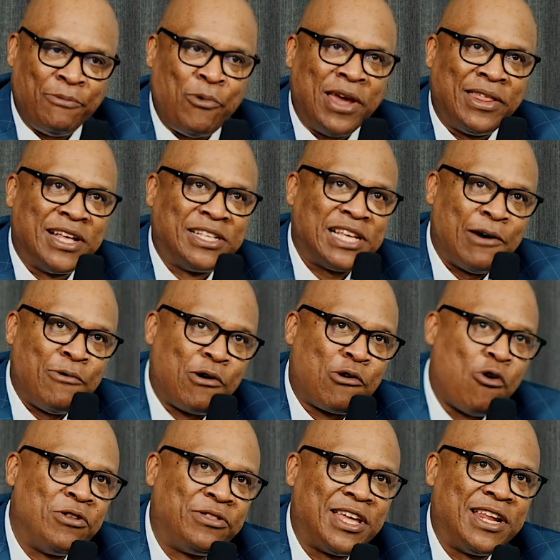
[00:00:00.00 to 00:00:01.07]
whether it's our
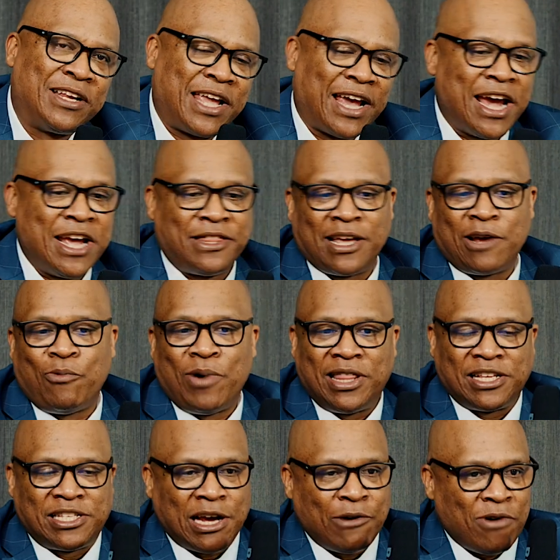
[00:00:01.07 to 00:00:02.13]
content creating,
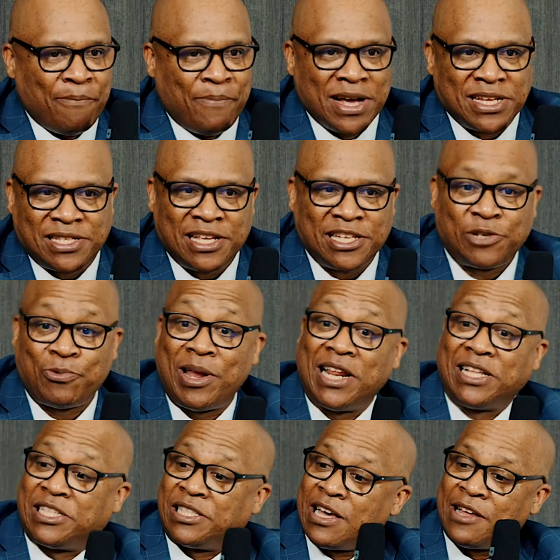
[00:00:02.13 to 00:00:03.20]
whether it's our business,
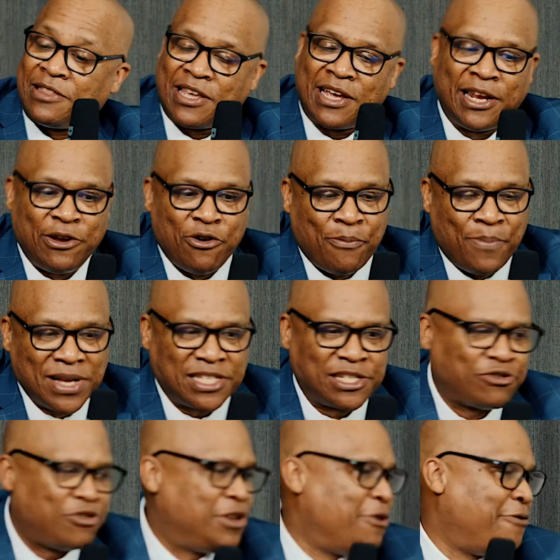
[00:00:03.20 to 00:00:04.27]
whether it's starting a new
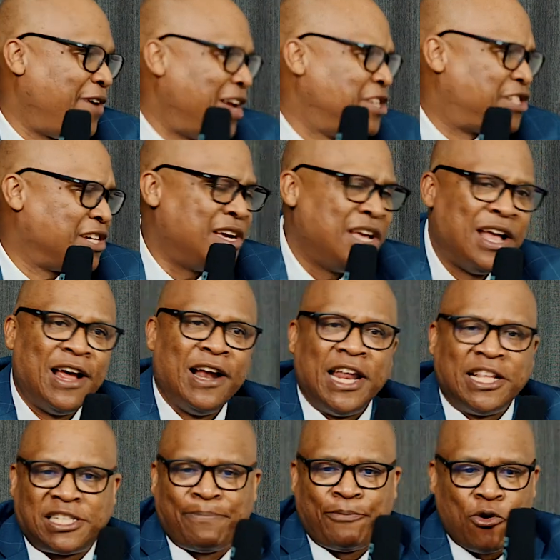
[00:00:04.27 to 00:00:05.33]
business or new venture,
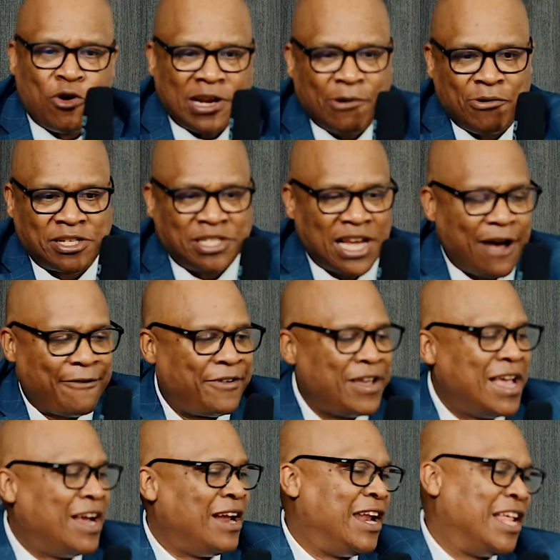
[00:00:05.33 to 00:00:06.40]
let's support ourselves.
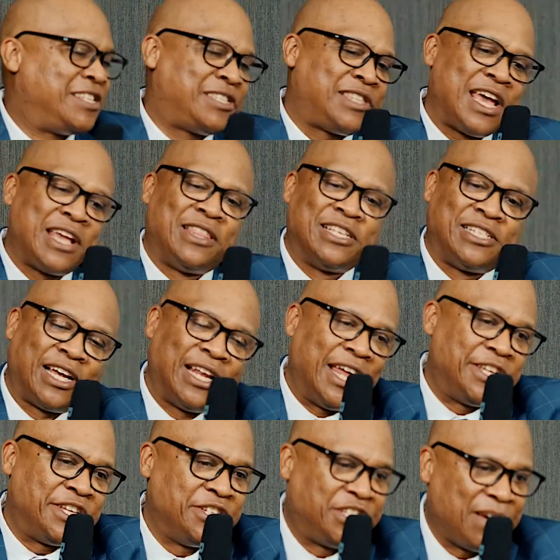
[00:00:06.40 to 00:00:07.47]
Let's take this
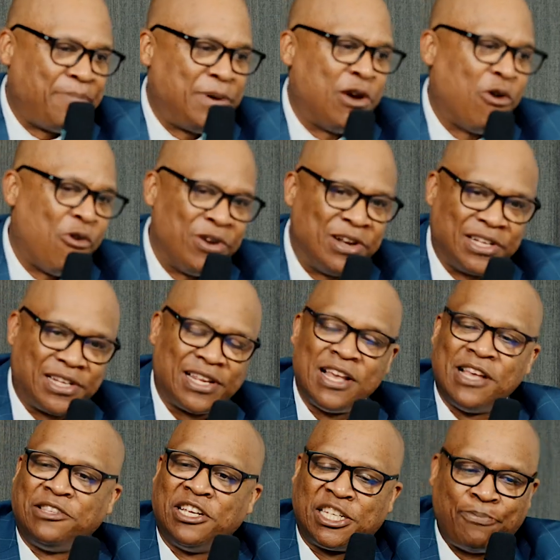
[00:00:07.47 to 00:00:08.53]
relationship beyond
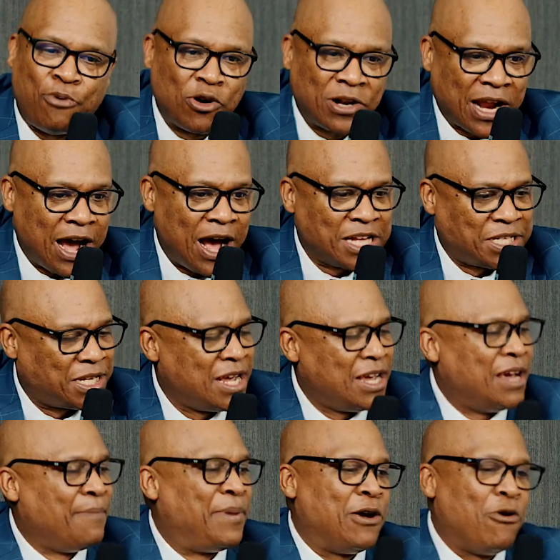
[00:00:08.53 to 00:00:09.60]
just podcast,
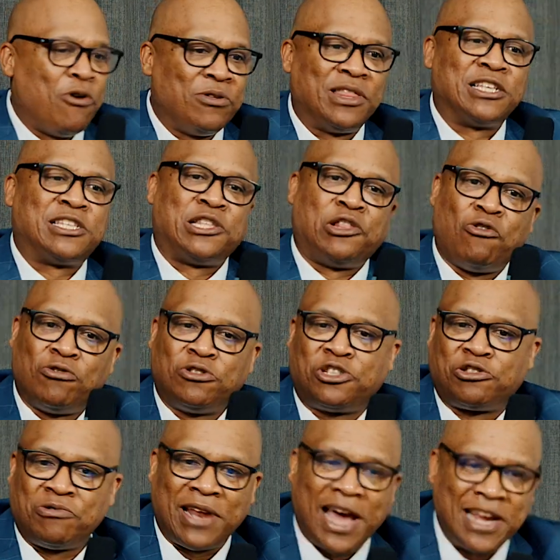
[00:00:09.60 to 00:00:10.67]
beyond this launch.
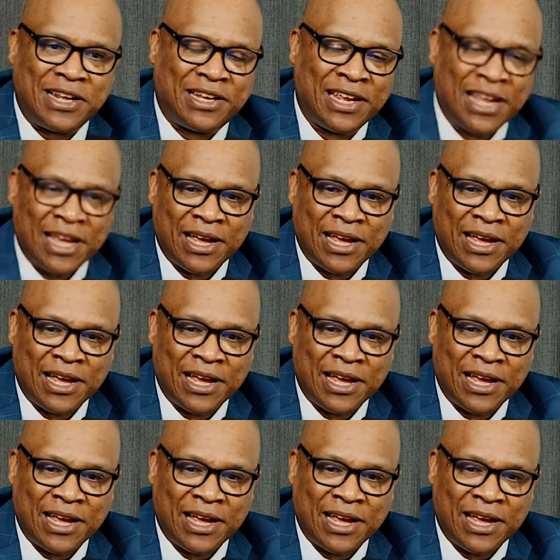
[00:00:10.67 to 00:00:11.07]
Tonight,